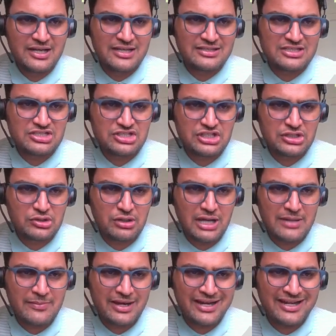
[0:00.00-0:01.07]
This 0 I
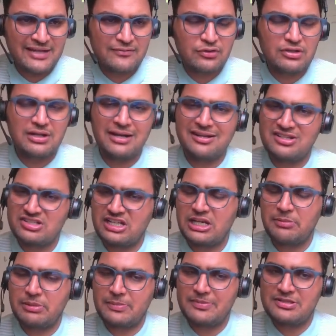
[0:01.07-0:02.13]
am adding for
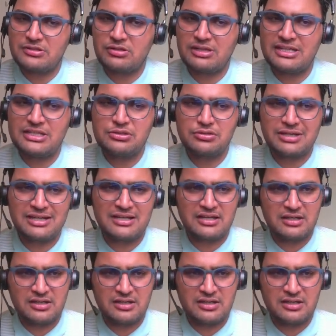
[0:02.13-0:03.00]
understanding purpose only, you can